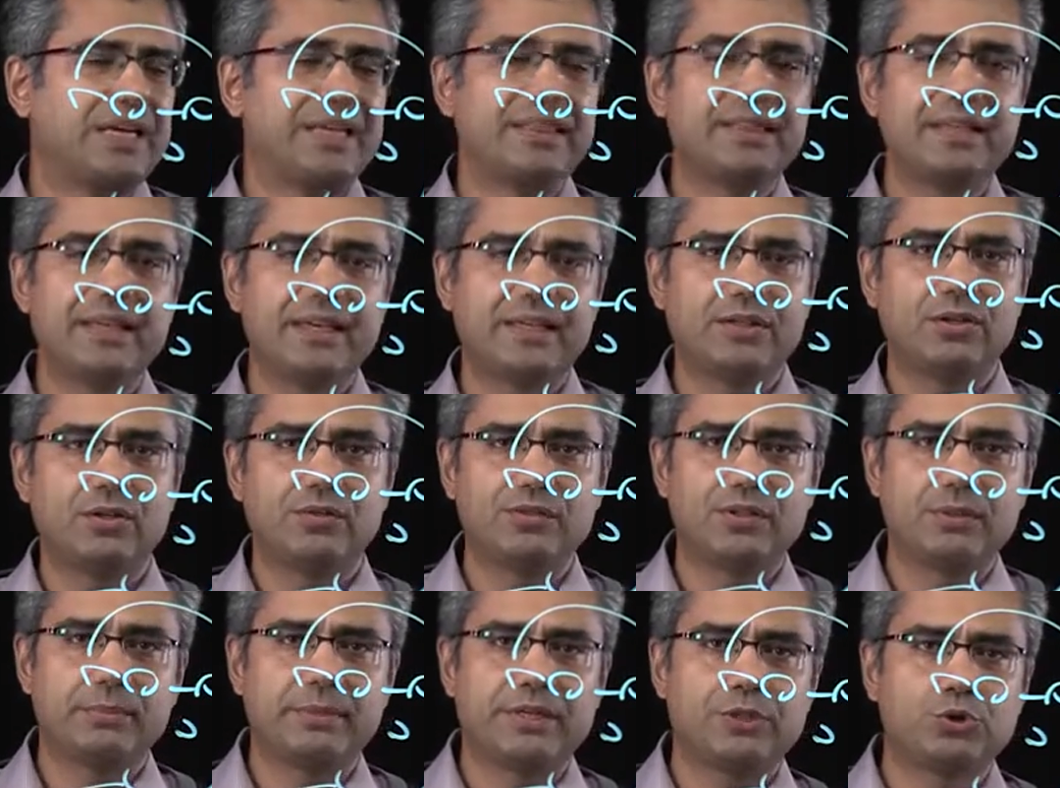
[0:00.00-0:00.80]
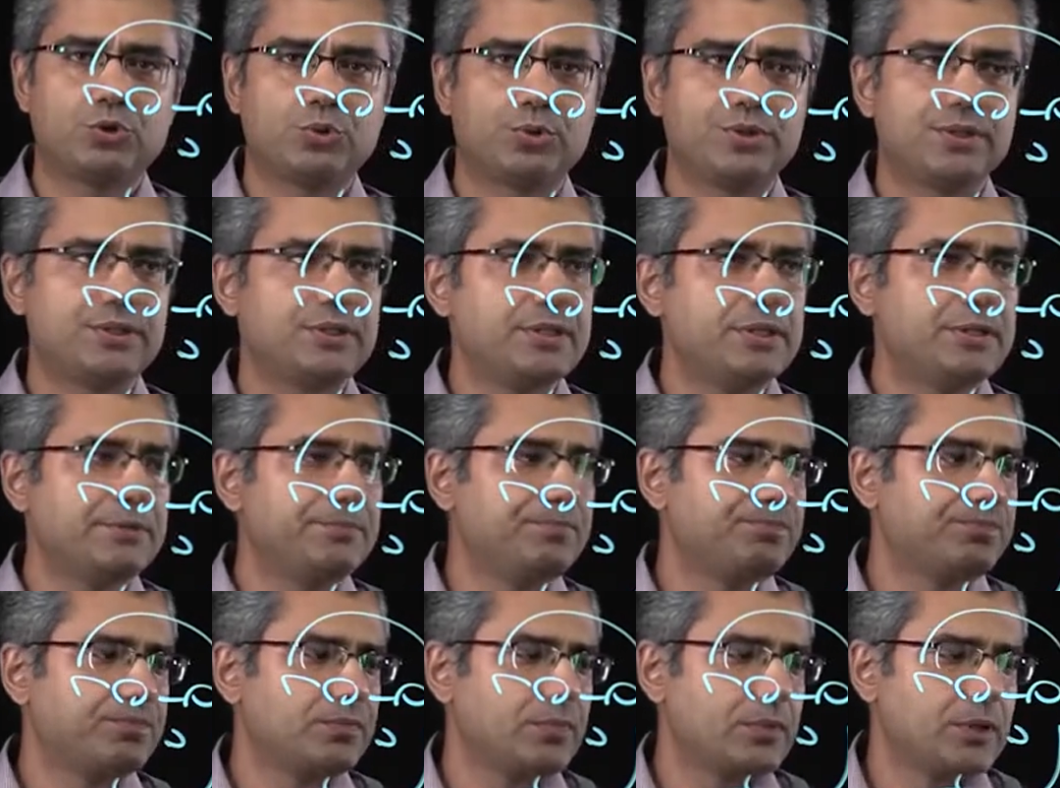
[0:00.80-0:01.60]
the end of the maturity,
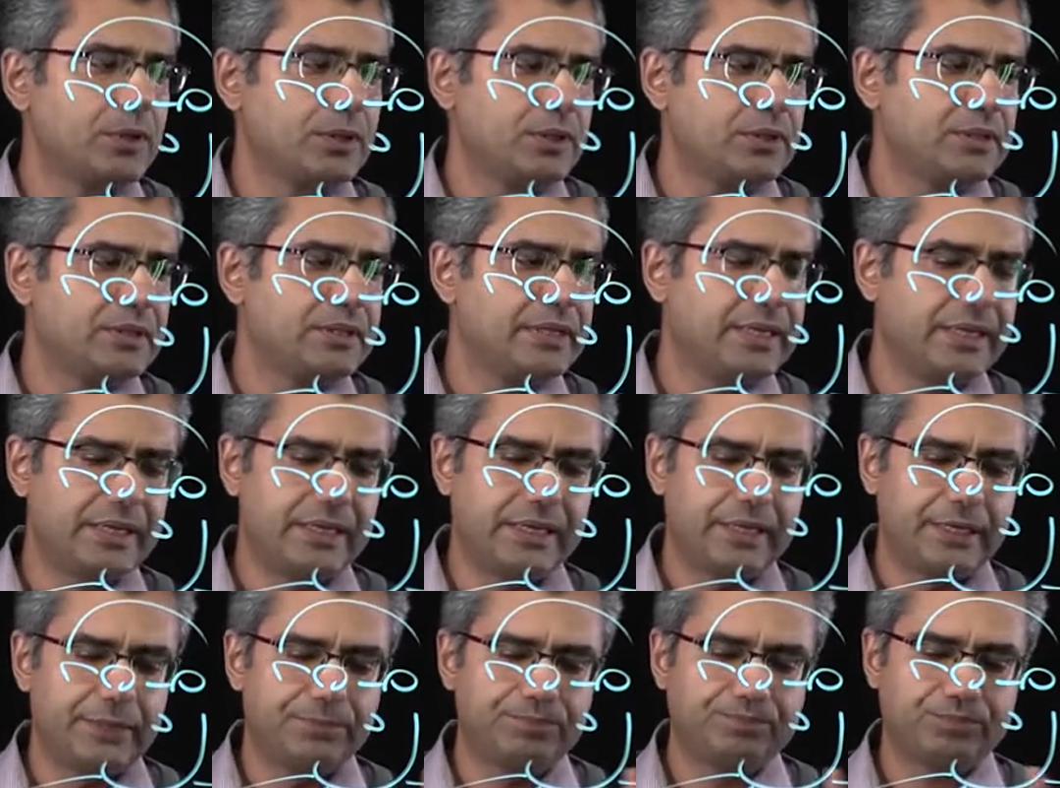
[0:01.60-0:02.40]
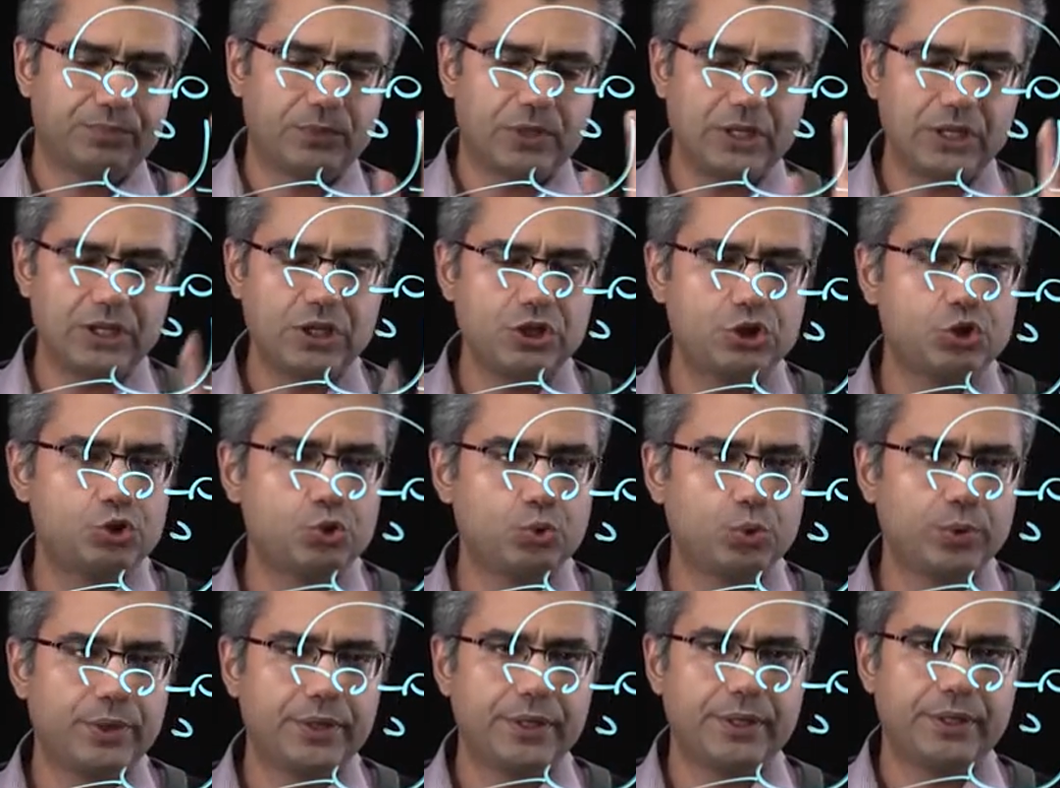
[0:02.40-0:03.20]
the
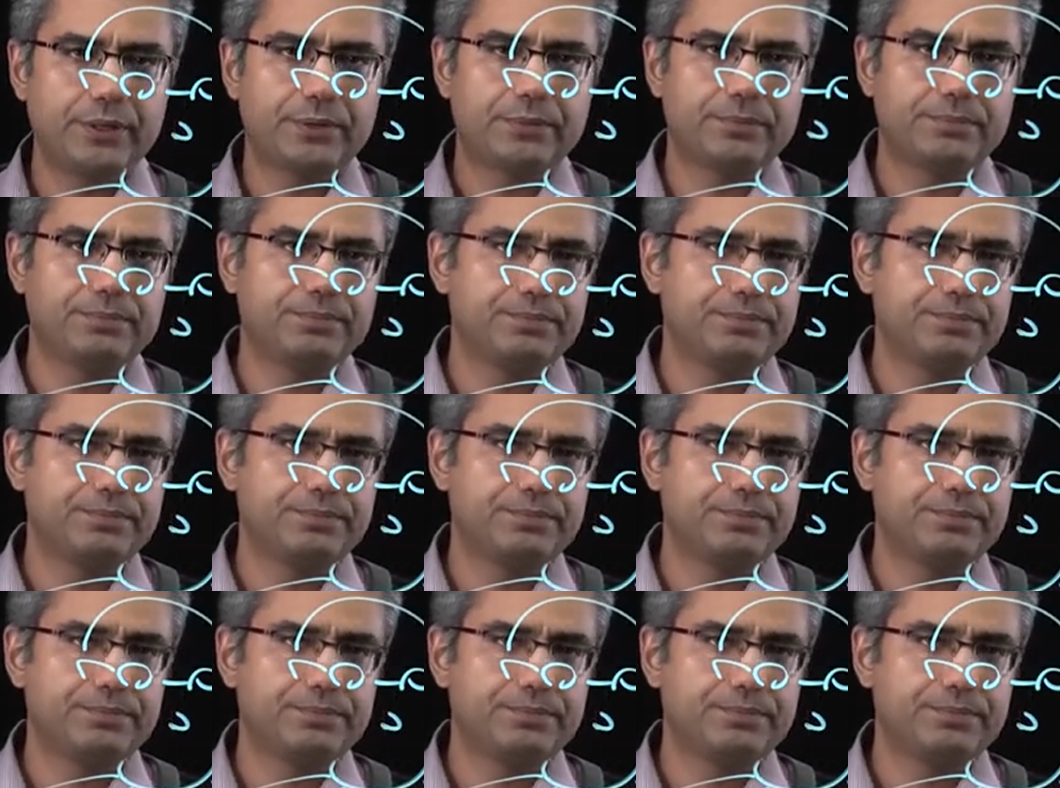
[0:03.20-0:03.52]
issuer